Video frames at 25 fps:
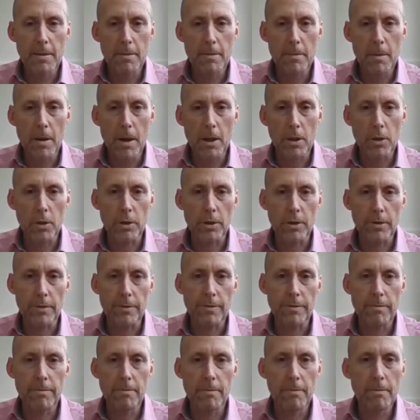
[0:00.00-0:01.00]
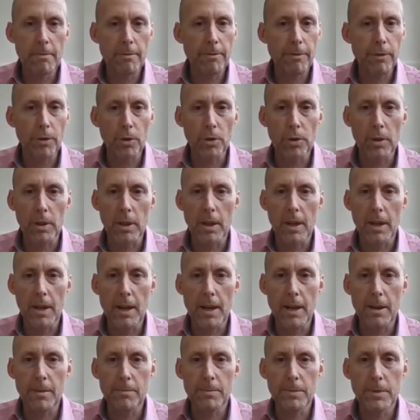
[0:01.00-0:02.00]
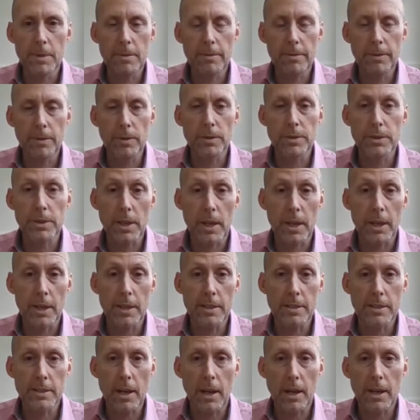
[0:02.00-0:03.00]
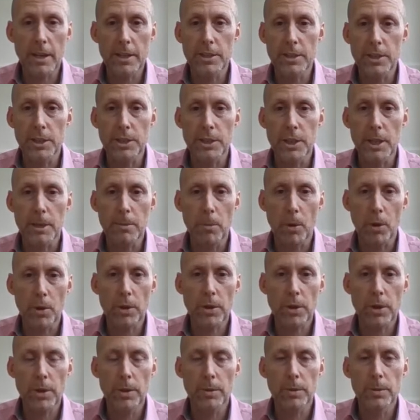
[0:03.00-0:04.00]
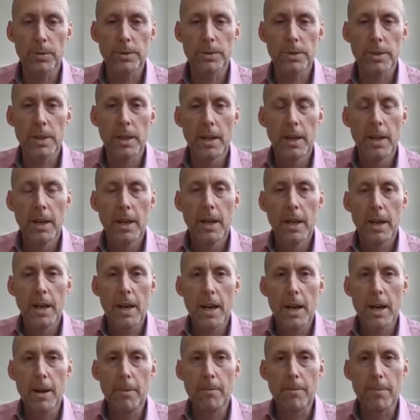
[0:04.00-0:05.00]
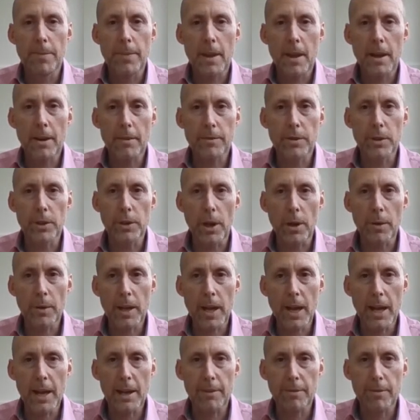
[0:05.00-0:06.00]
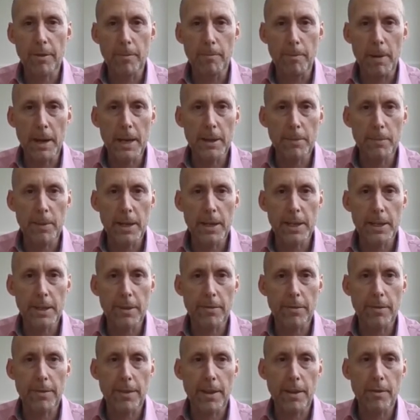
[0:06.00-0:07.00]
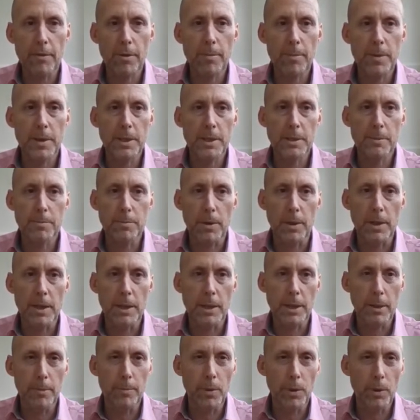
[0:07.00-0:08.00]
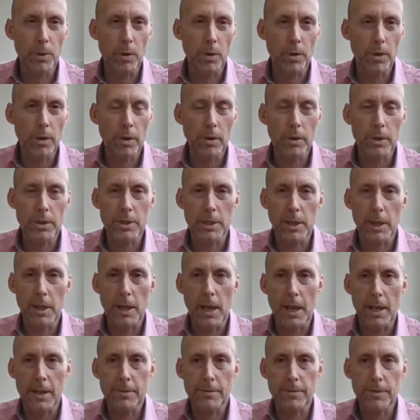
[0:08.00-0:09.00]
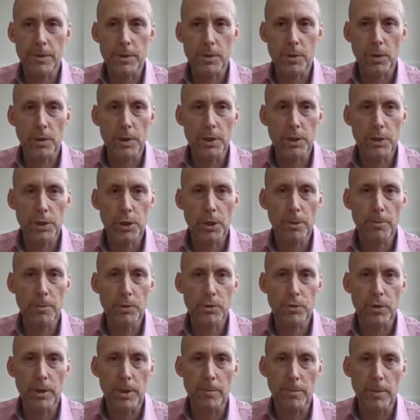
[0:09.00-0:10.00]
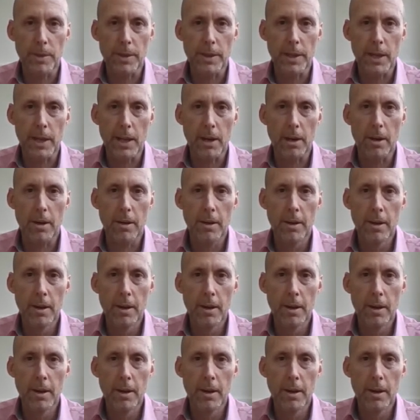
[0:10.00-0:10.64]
lot of full-size IgG molecules have done okay for many different therapies, but in immune oncology and for solid tumor treatment, they are